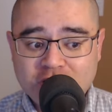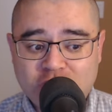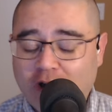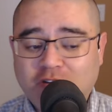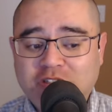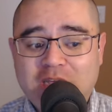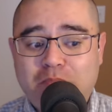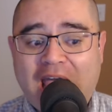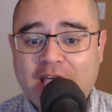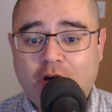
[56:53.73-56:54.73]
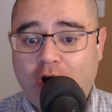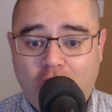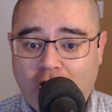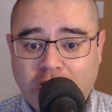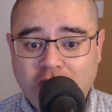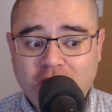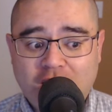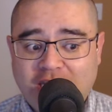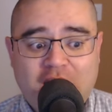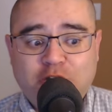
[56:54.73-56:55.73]
toggled it back on,
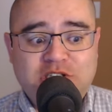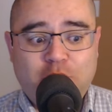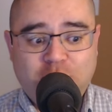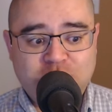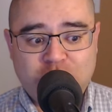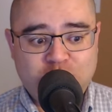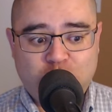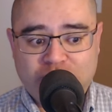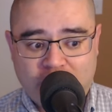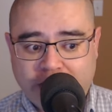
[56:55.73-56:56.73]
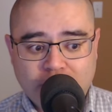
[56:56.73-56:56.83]
and now stereo signals were fine.